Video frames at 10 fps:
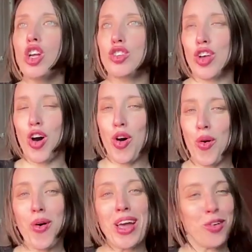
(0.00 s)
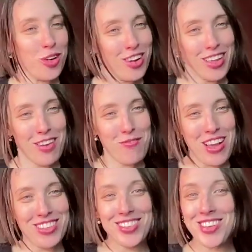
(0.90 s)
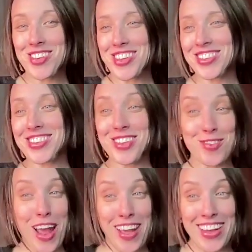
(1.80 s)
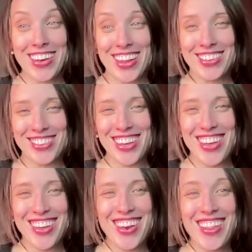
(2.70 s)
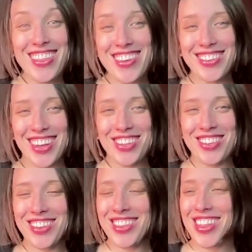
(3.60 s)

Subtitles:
So, in order to give my students the recognition and the attention